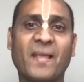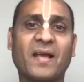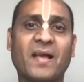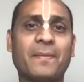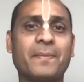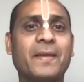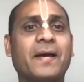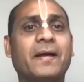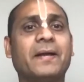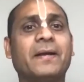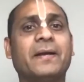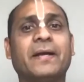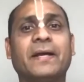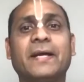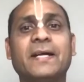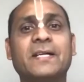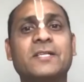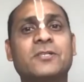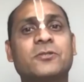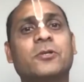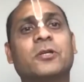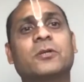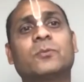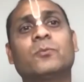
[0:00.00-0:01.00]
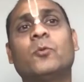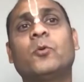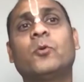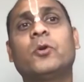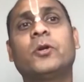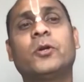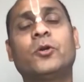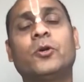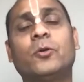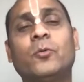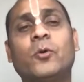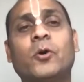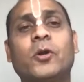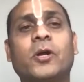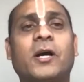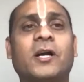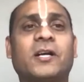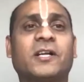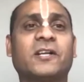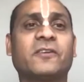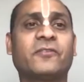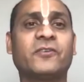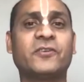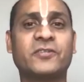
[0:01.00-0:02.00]
then it's not no more
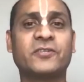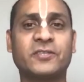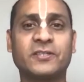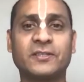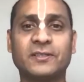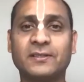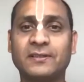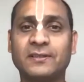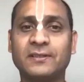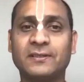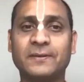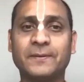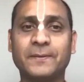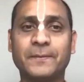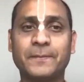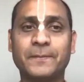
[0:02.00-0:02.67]
artificial.